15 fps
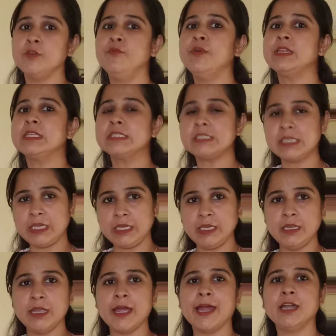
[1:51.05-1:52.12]
with
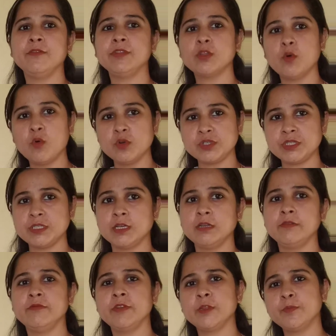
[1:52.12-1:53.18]
sea and with
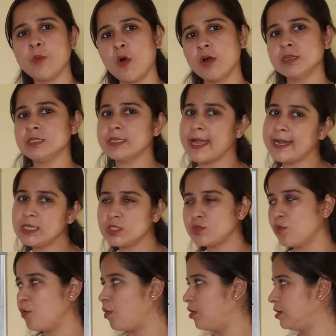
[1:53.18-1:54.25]
ocean, with ponds and
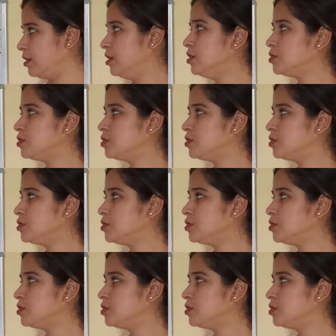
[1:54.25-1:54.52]
so on.